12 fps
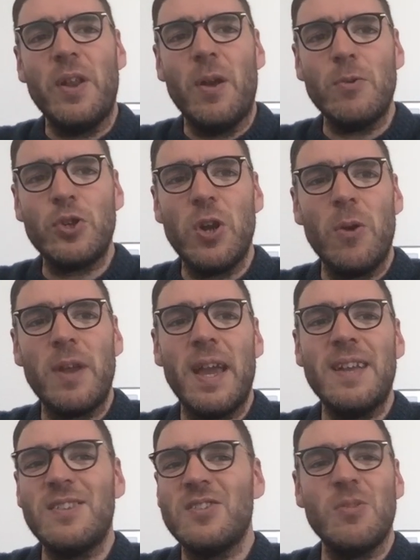
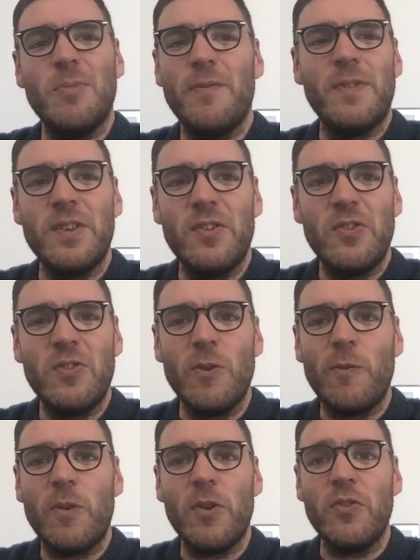showcase some of this
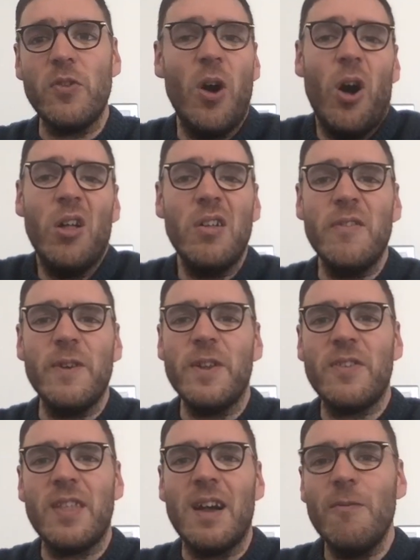stuff, because not all of
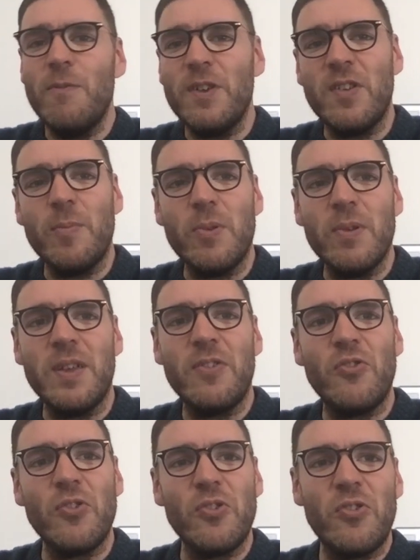it's that visible.
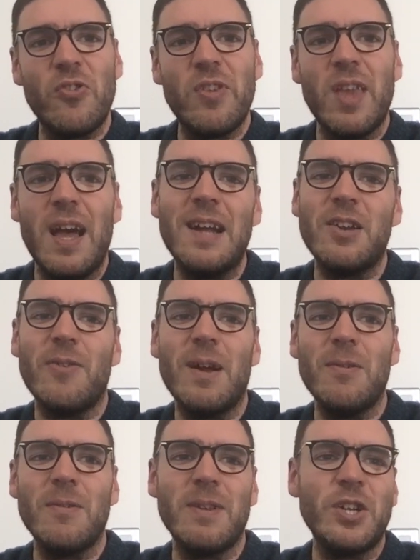It's just scattered
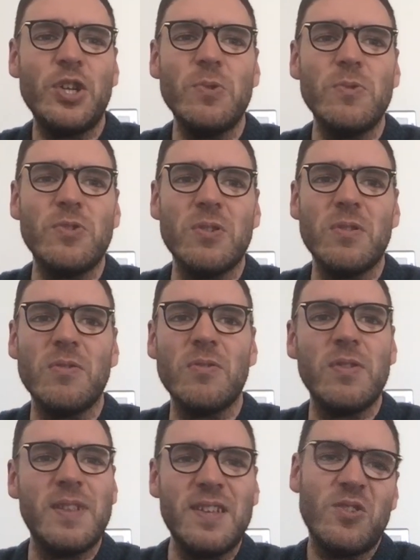around issues
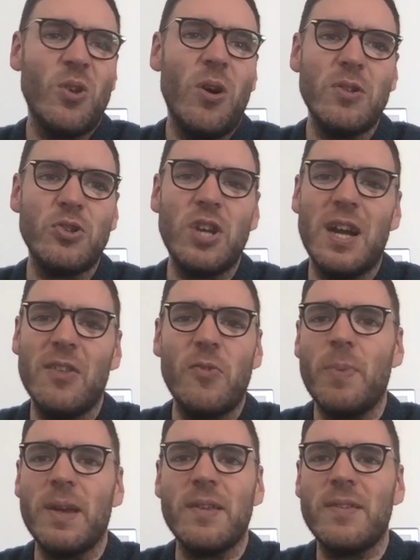and Discord
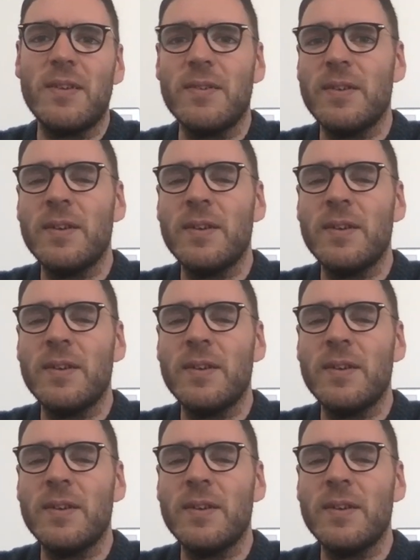chats, basically.